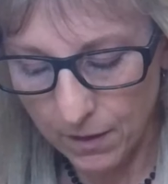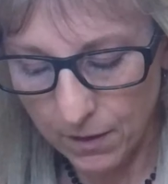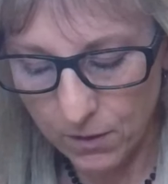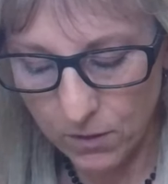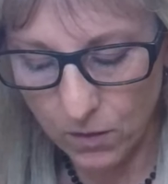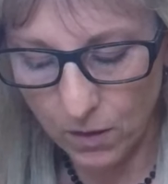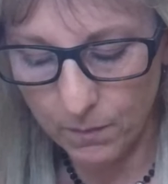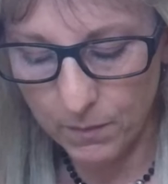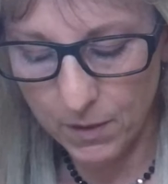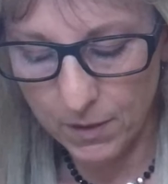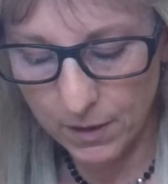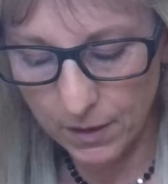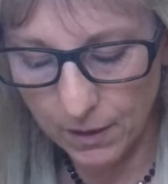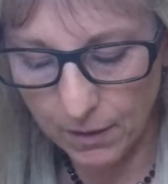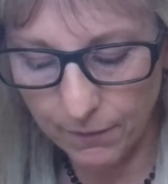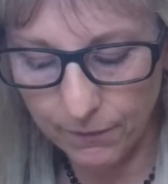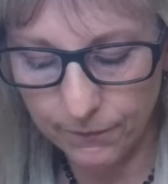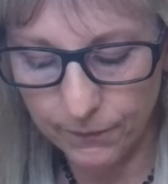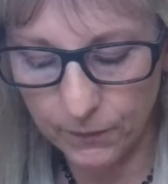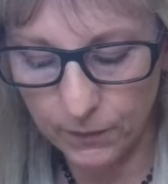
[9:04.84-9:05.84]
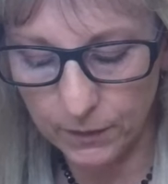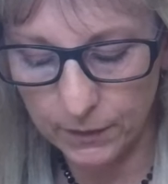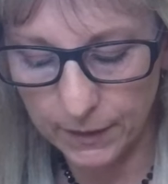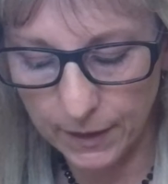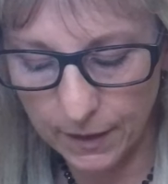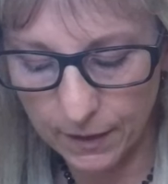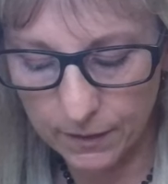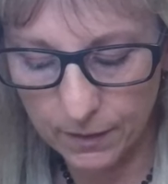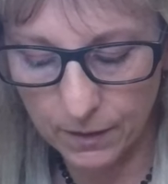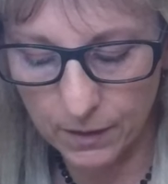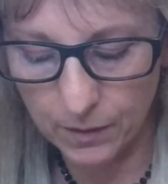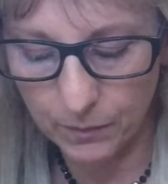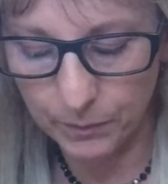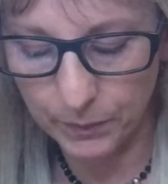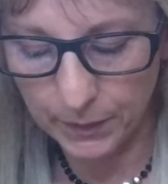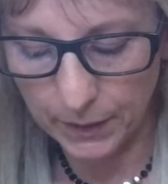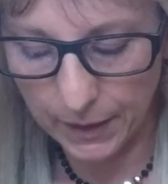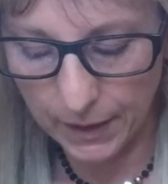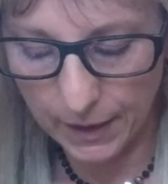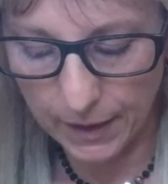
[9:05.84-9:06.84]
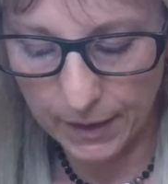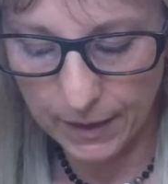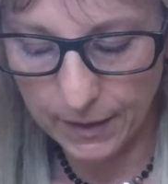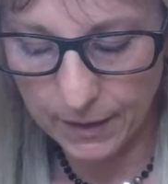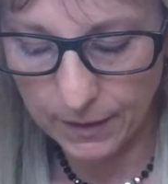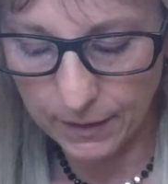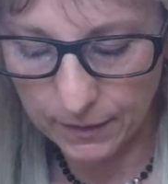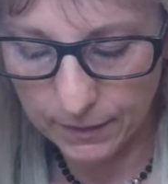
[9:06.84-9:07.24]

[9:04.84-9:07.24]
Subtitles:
So I'm using the full length of the blade.